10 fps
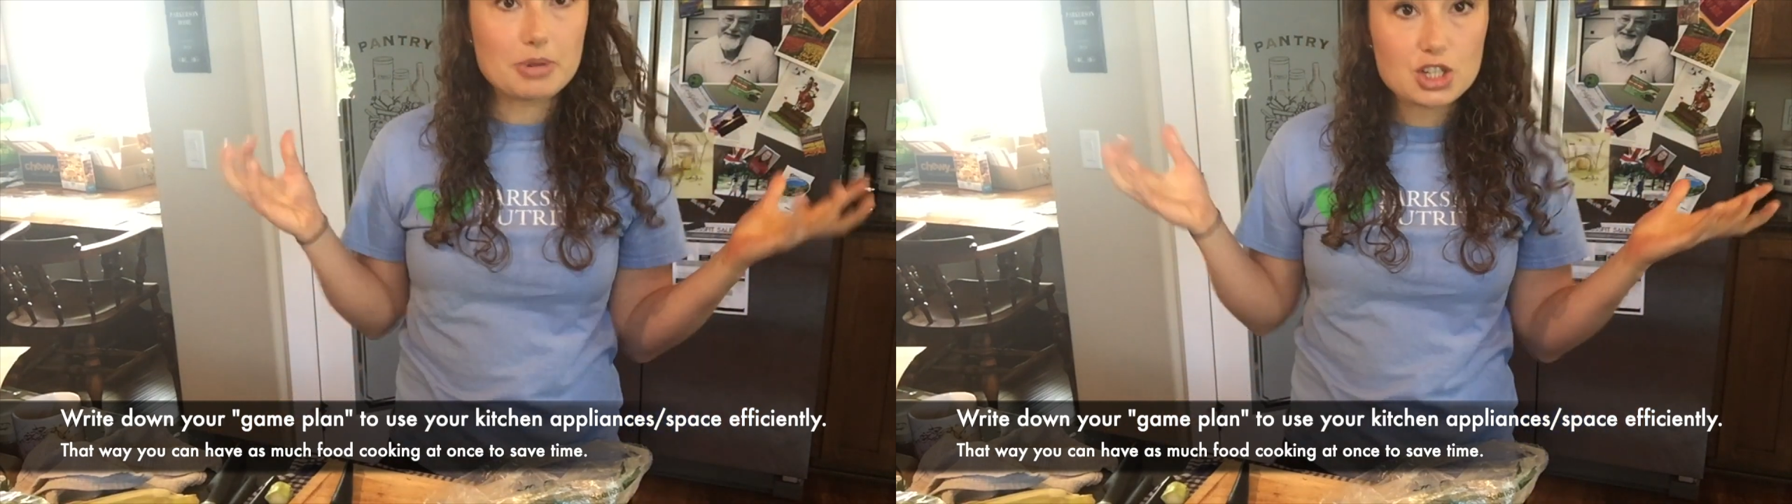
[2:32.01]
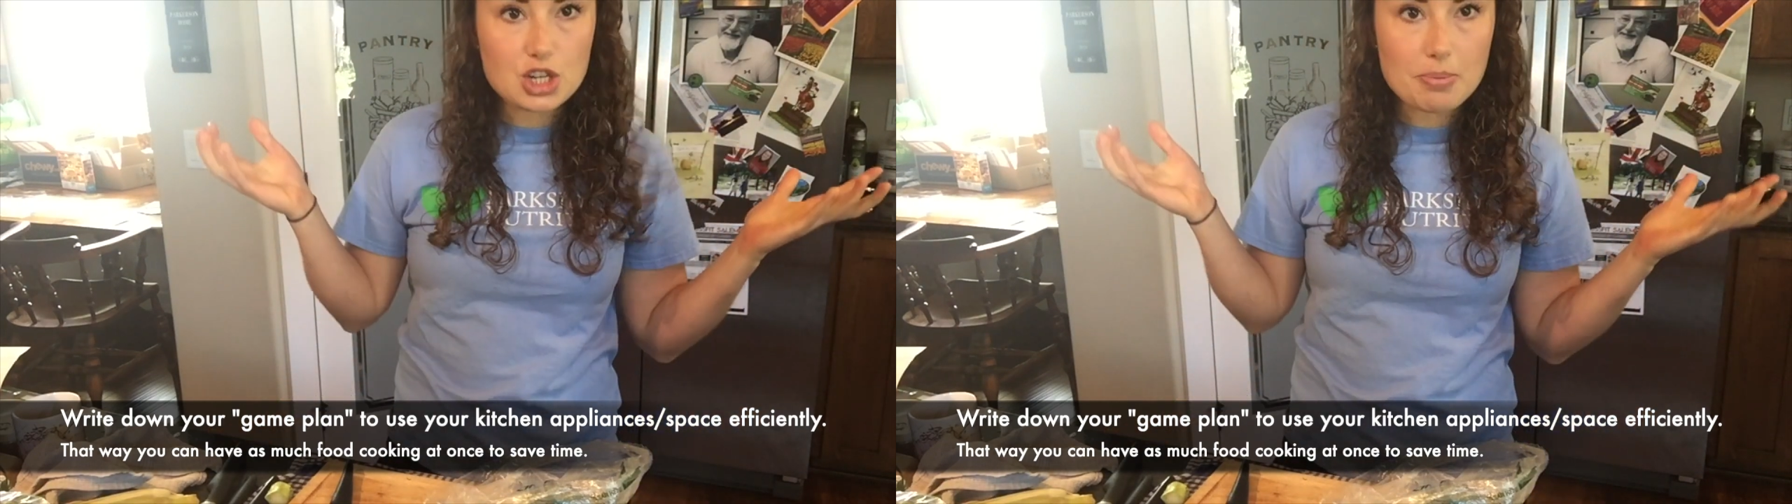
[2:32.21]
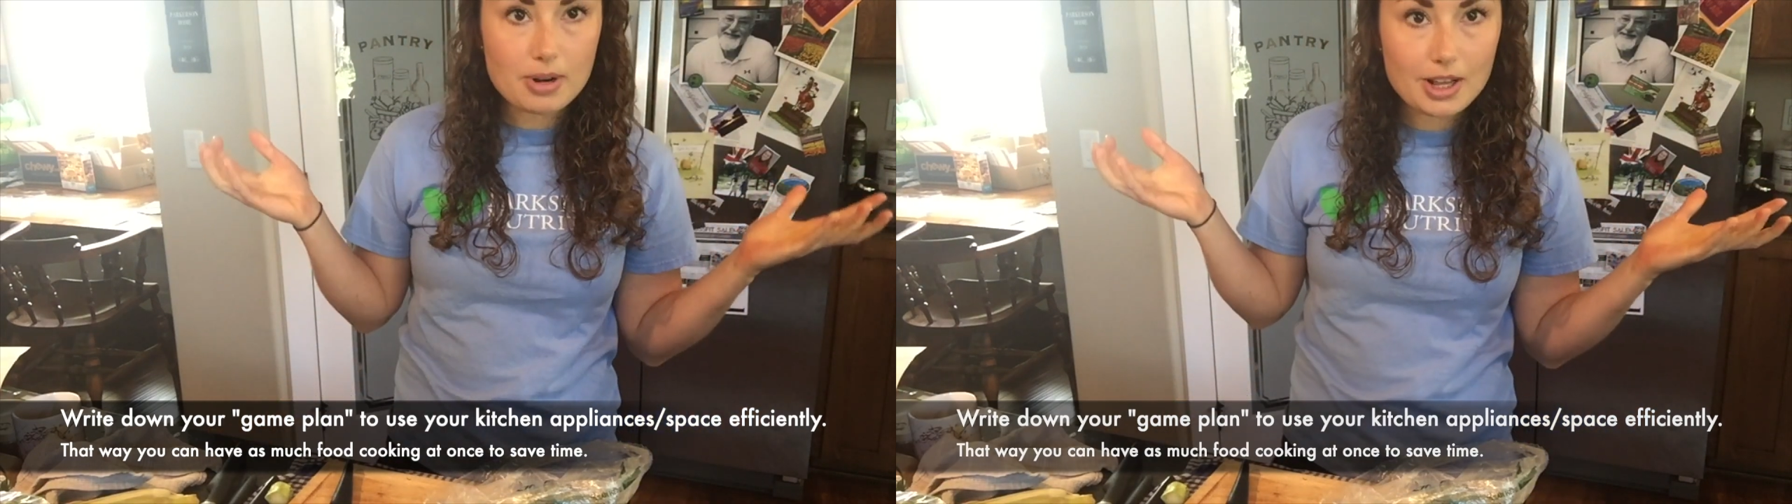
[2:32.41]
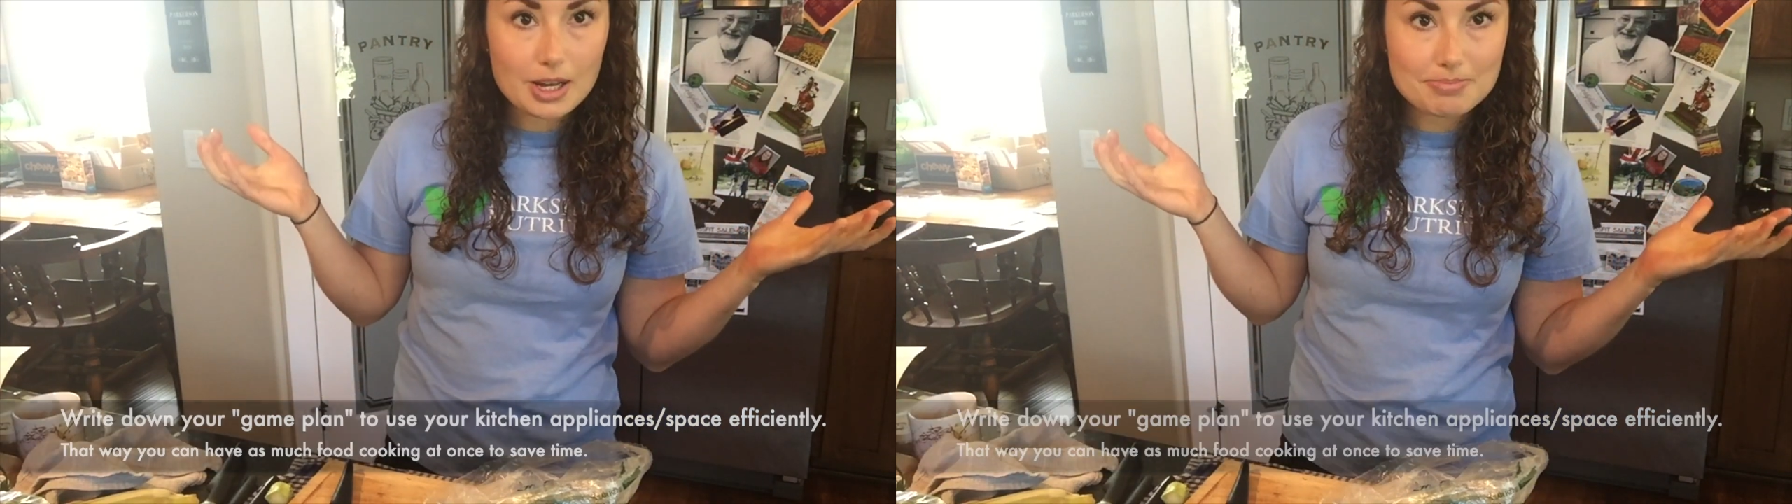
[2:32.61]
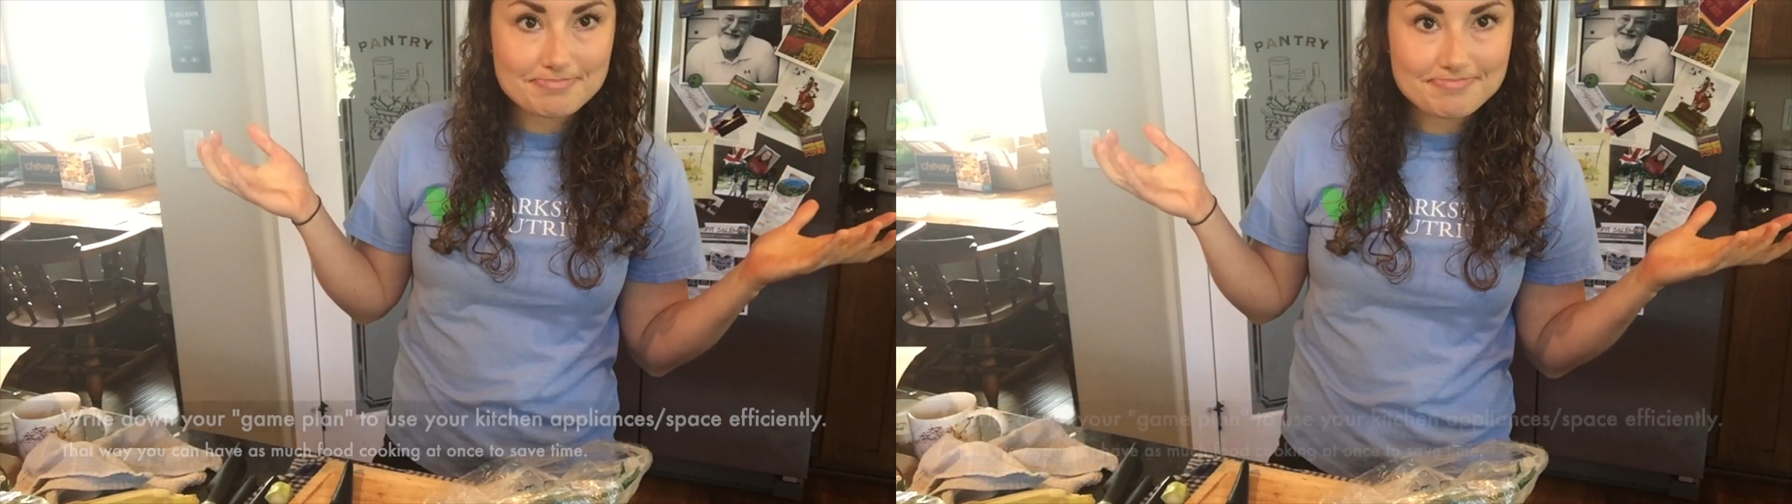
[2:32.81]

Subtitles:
gonna chop it all up.